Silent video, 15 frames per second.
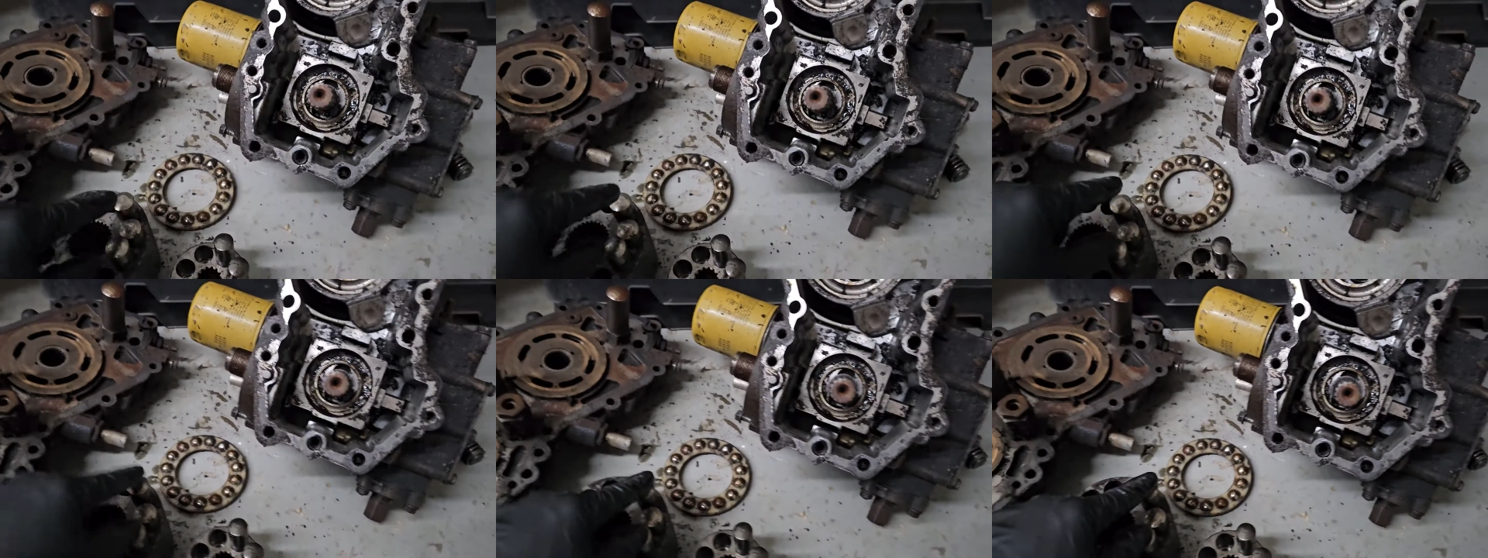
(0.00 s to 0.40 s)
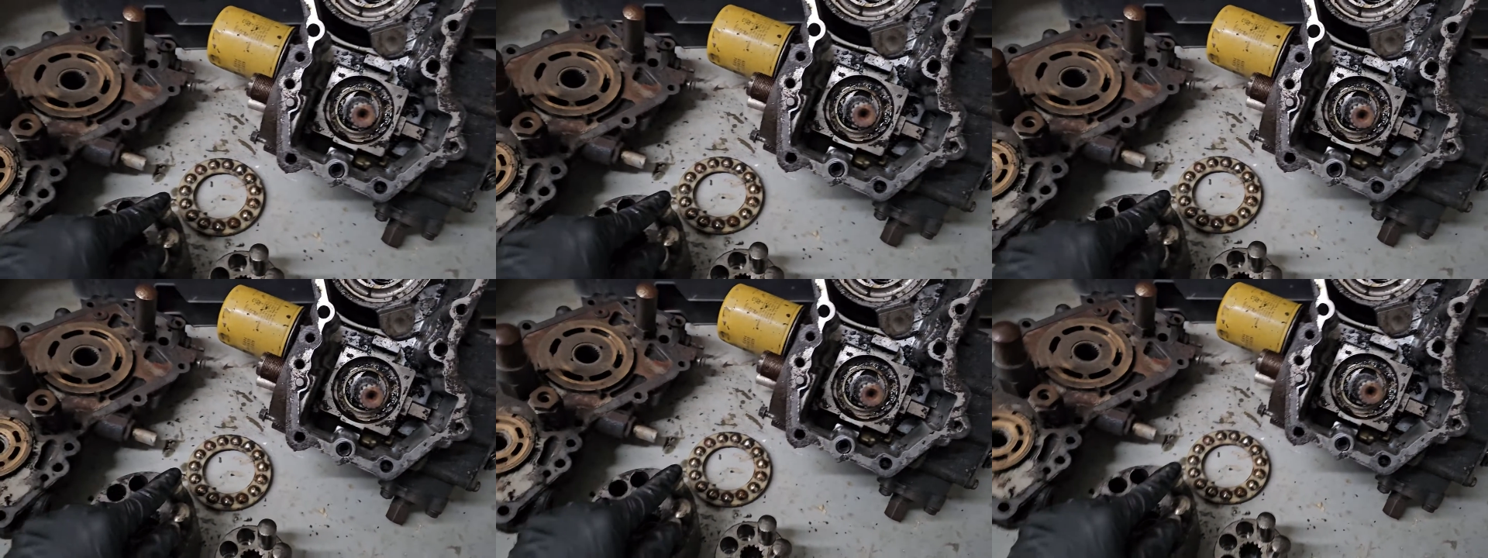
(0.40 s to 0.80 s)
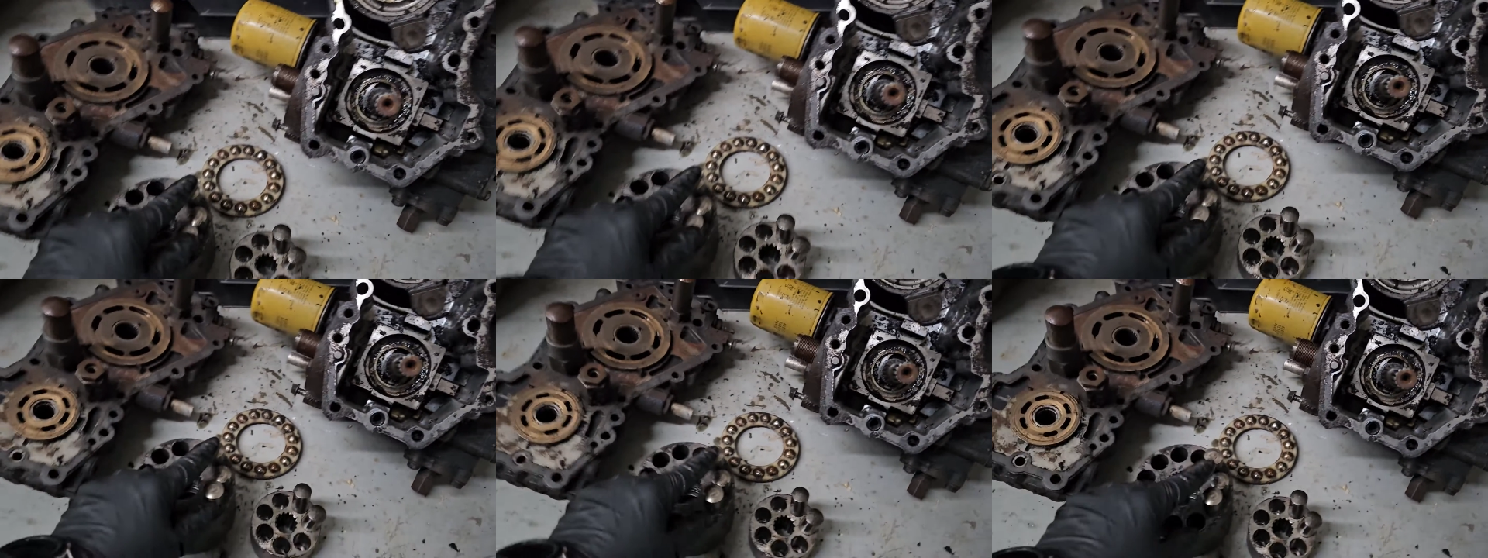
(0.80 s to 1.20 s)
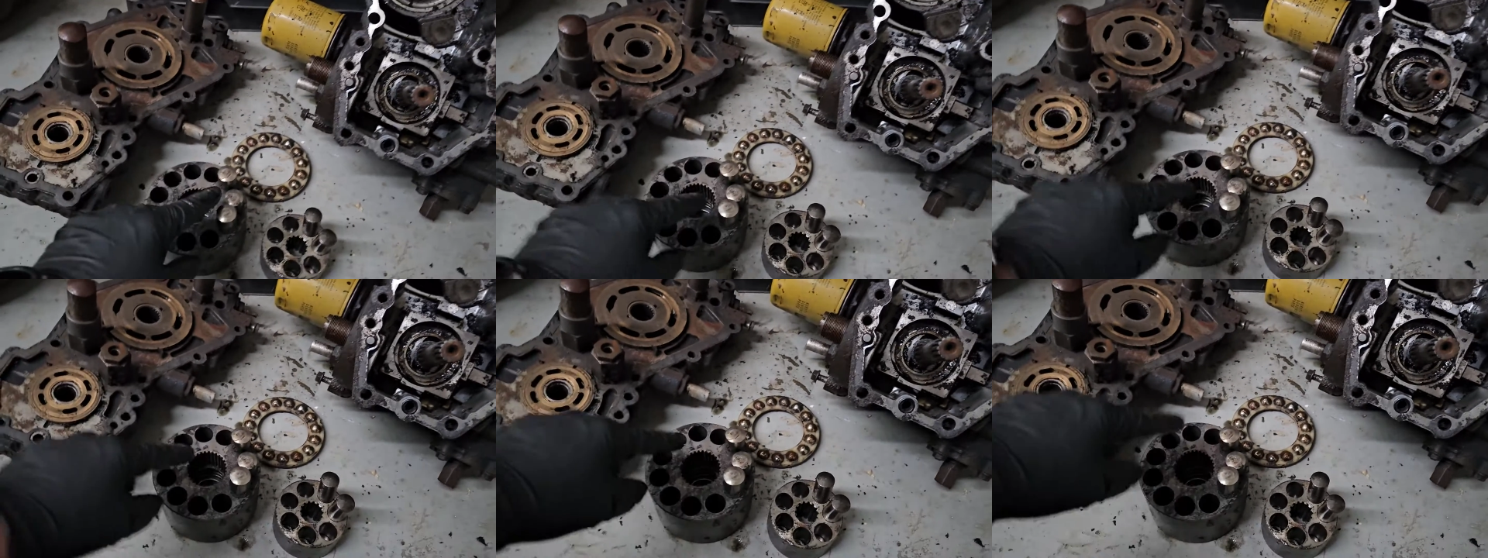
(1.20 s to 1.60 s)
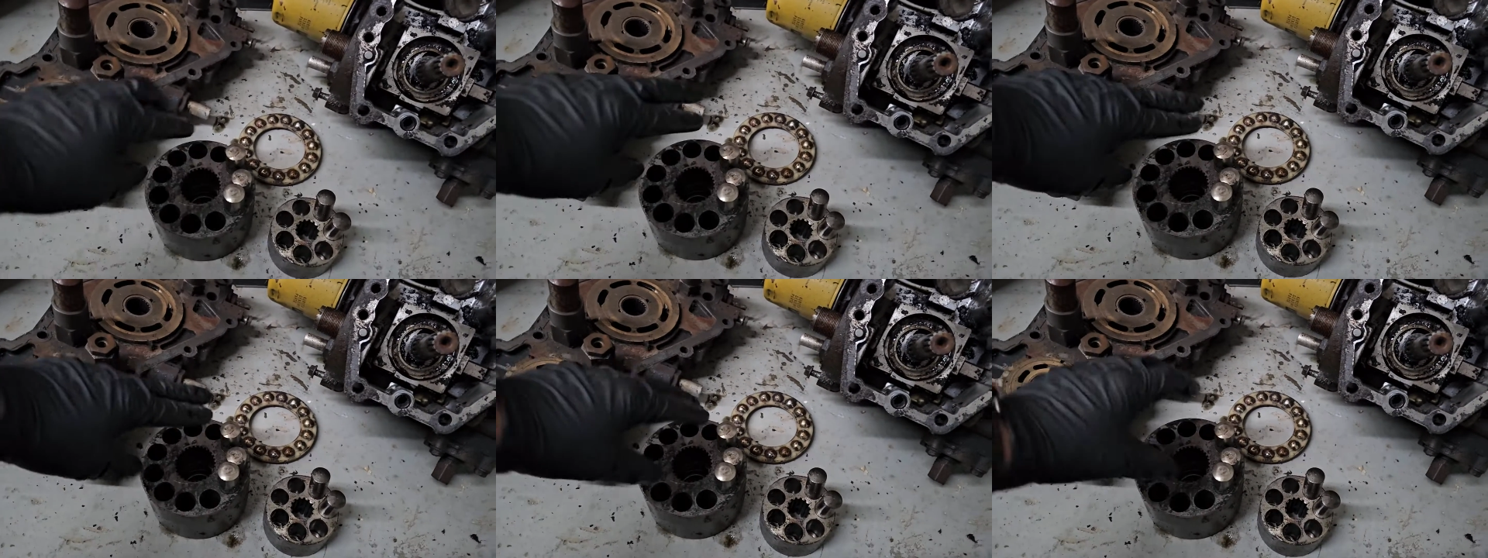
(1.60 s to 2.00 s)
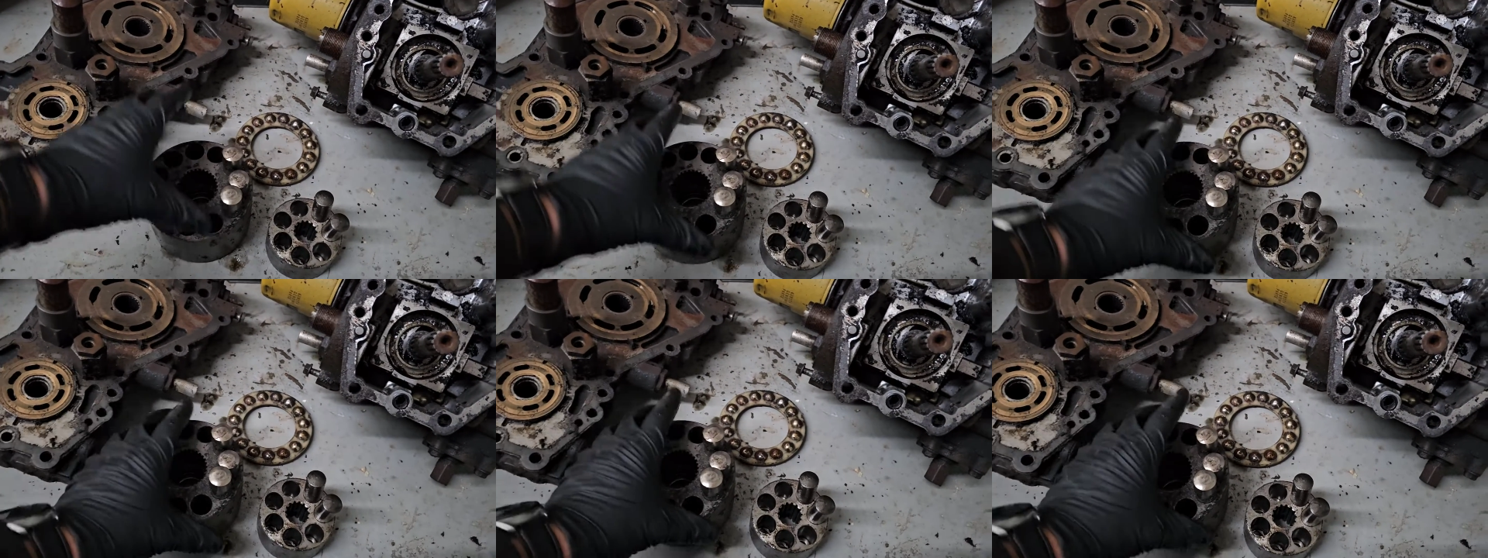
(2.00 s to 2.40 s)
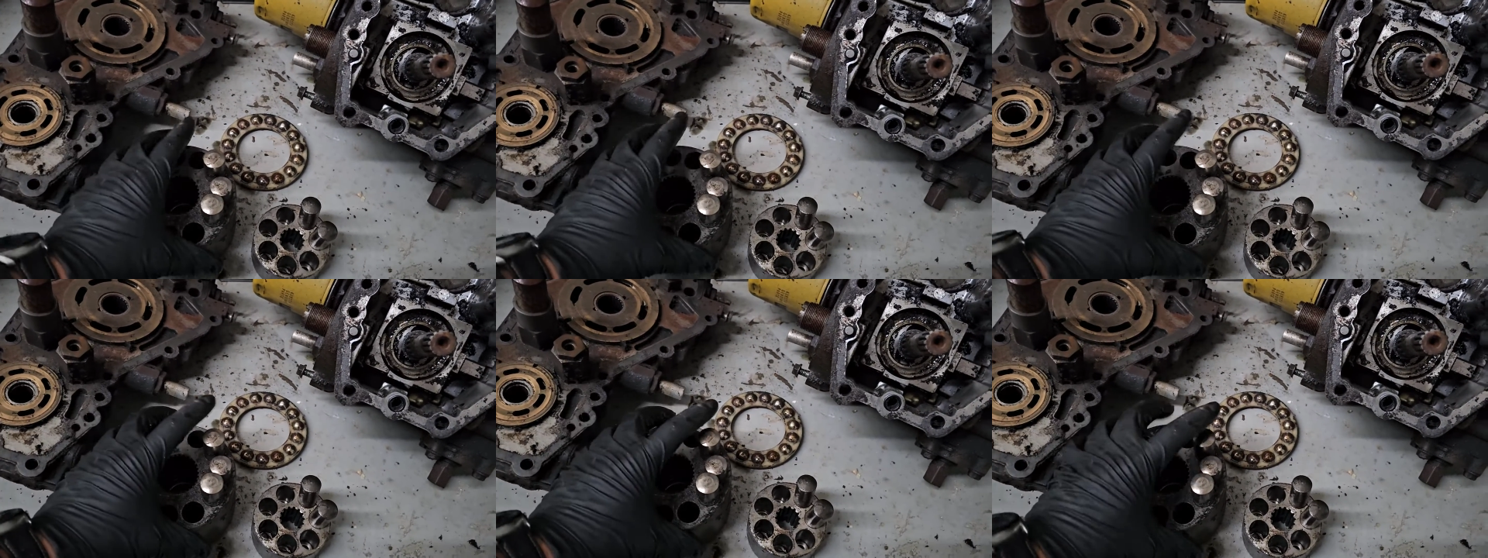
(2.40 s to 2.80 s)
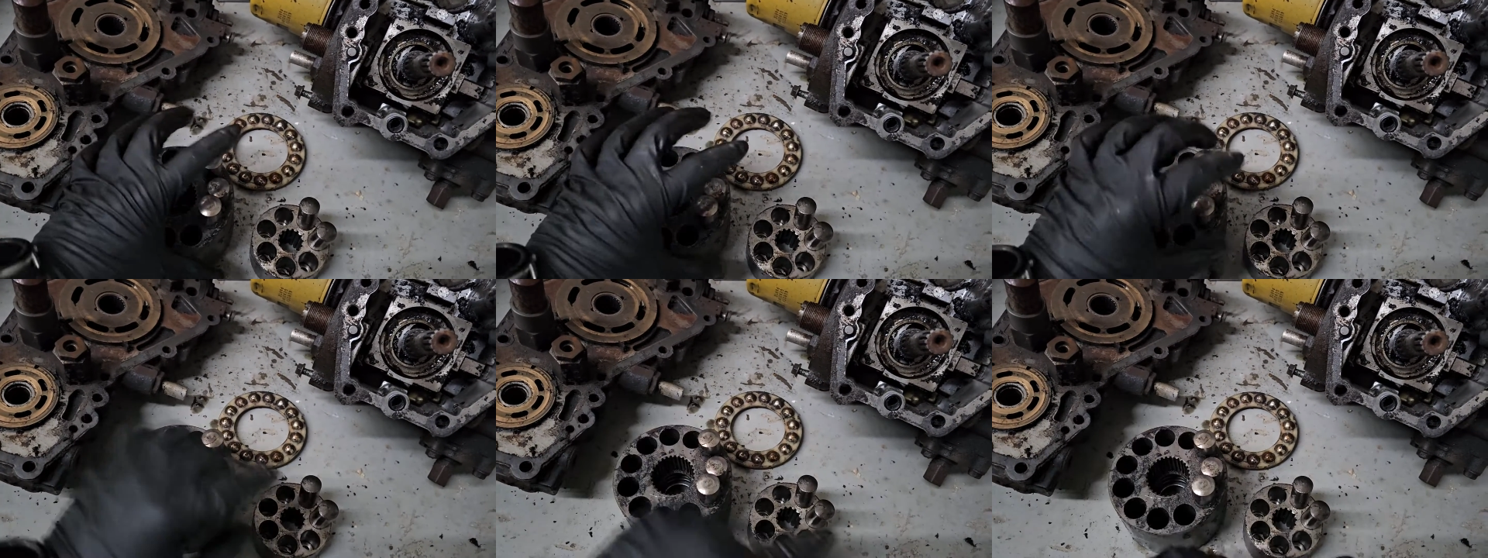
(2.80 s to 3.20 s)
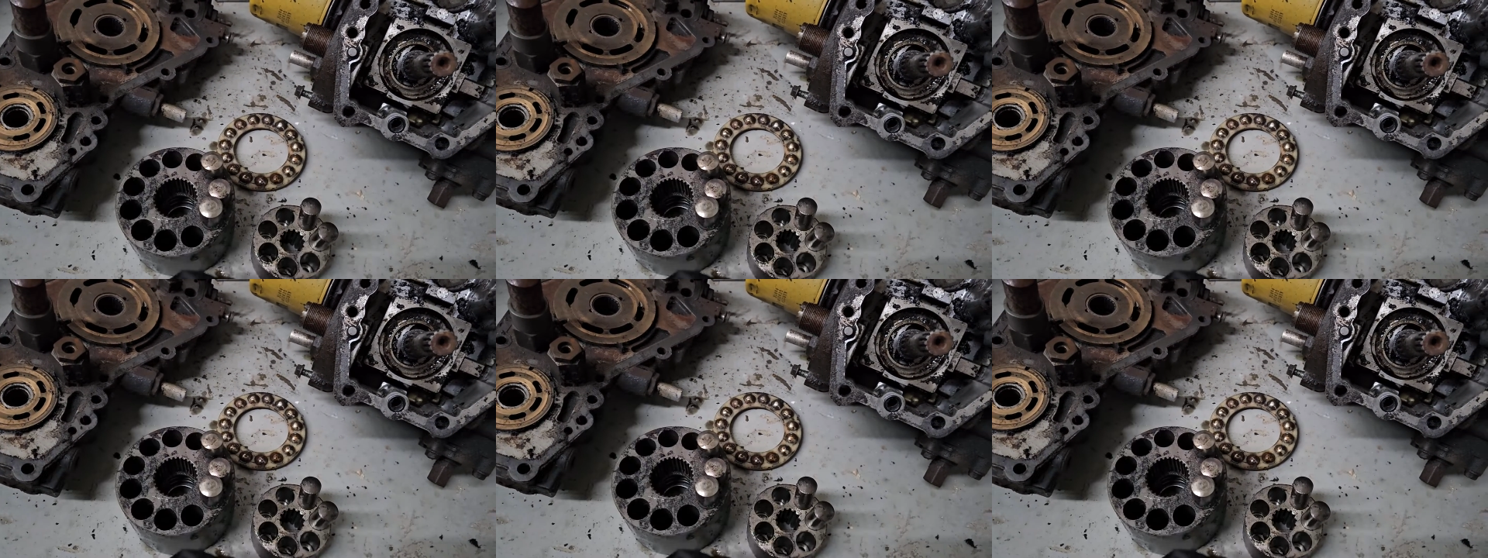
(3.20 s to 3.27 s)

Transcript: [unreadable: no face in view]